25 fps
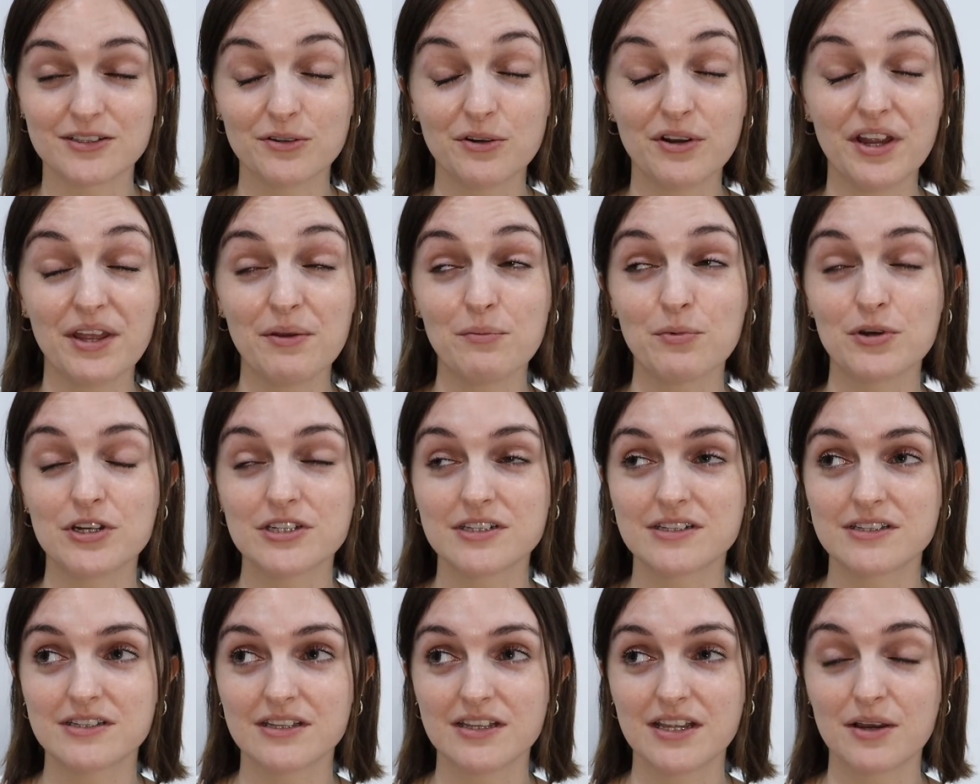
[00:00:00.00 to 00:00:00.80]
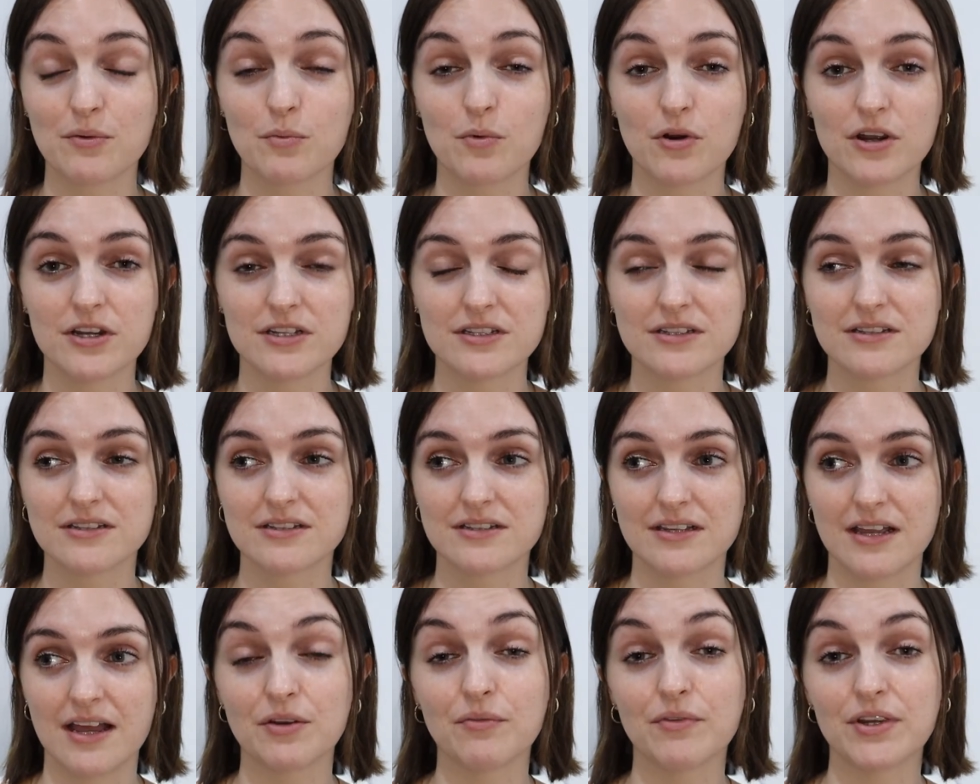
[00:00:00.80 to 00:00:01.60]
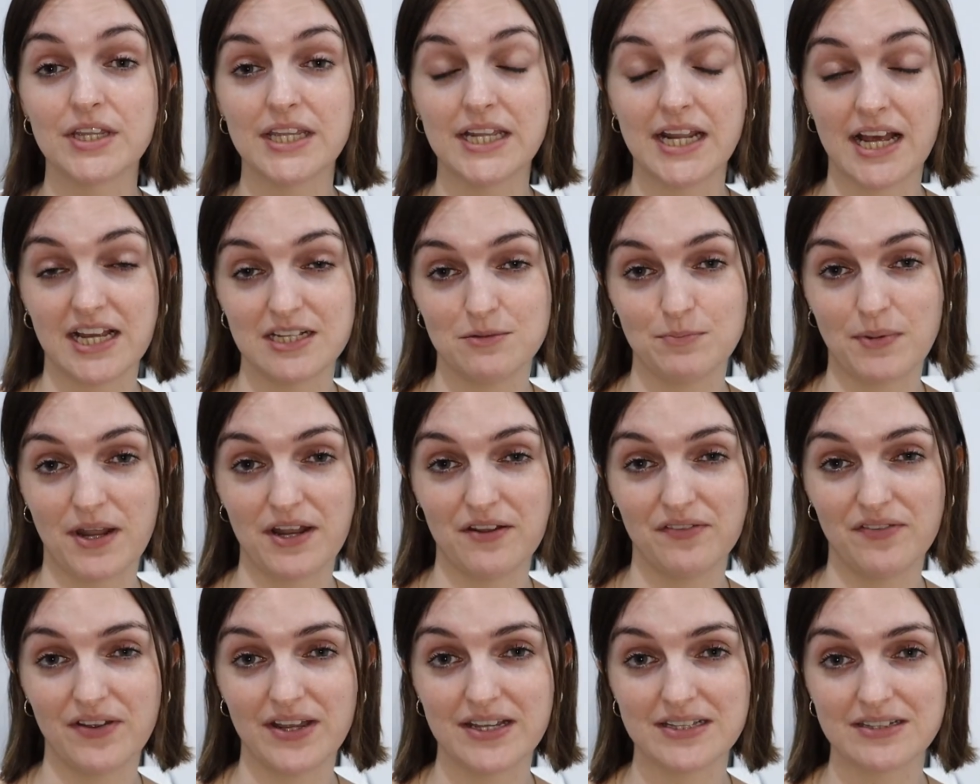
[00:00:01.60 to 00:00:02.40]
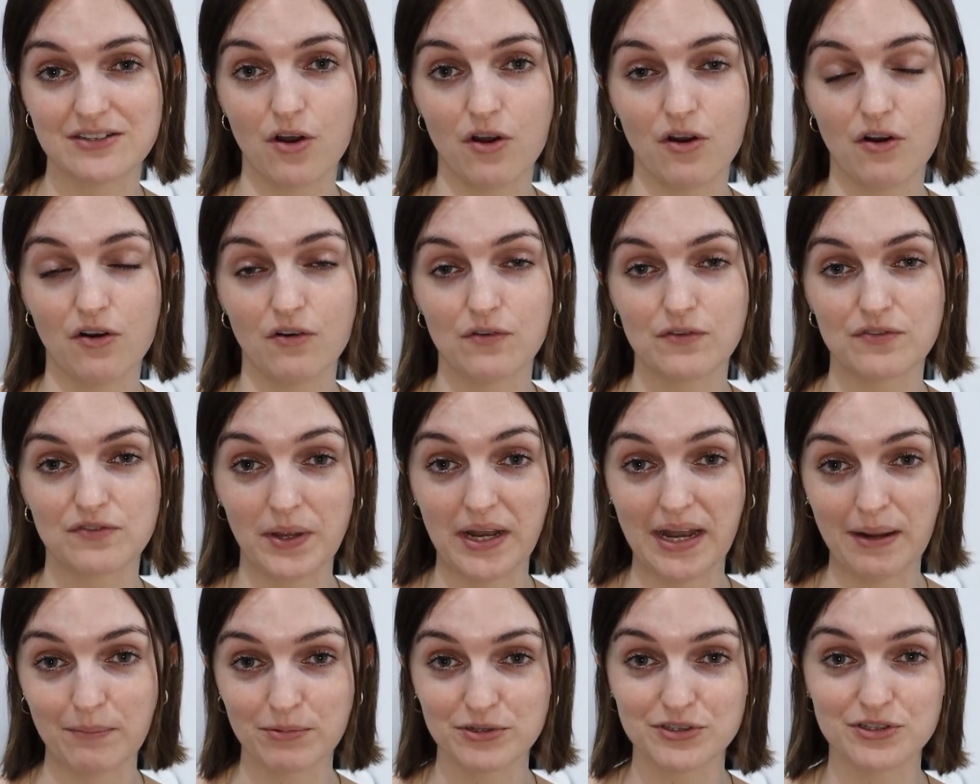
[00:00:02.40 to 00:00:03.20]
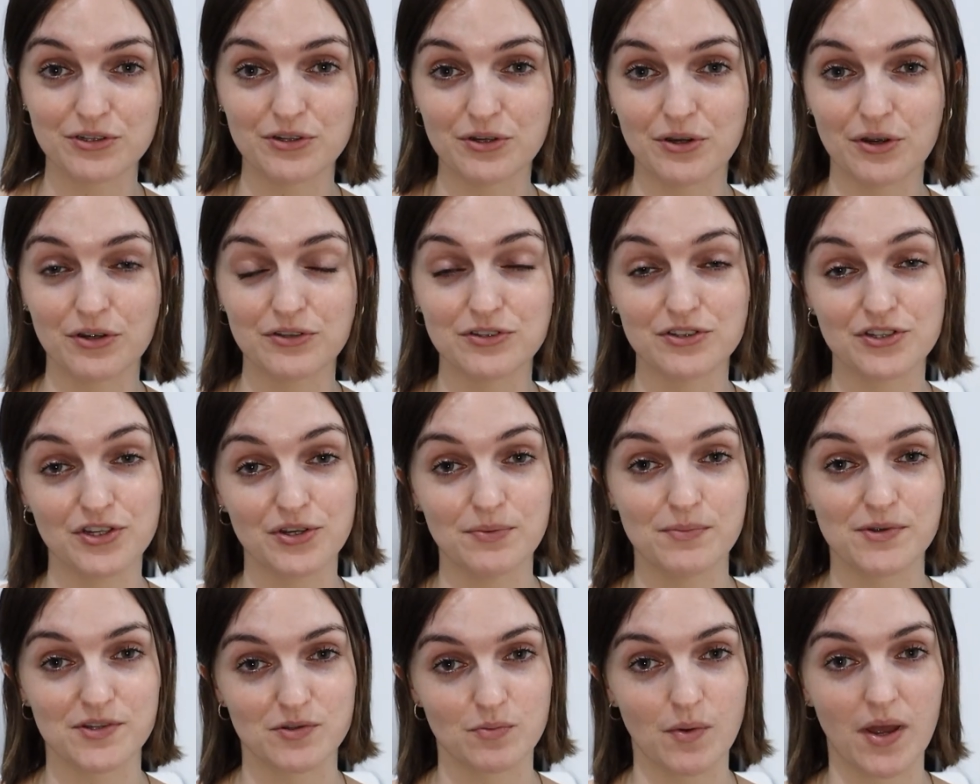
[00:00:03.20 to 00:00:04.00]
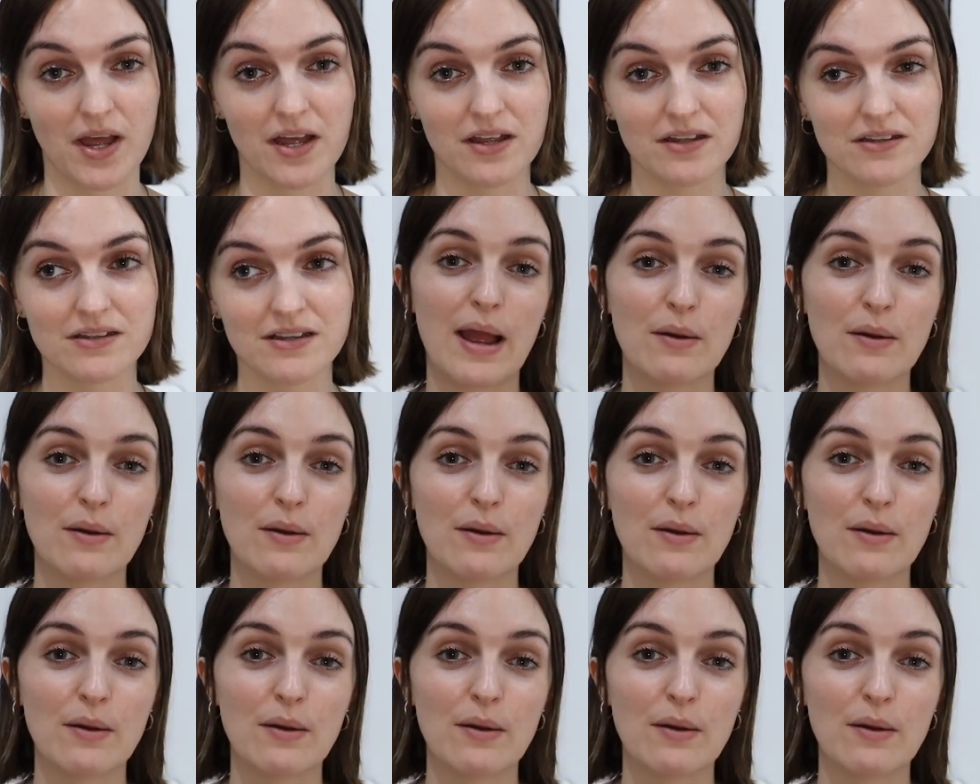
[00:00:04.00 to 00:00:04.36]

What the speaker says: so there was some really nice benefits of being able to do it on Zoom as well.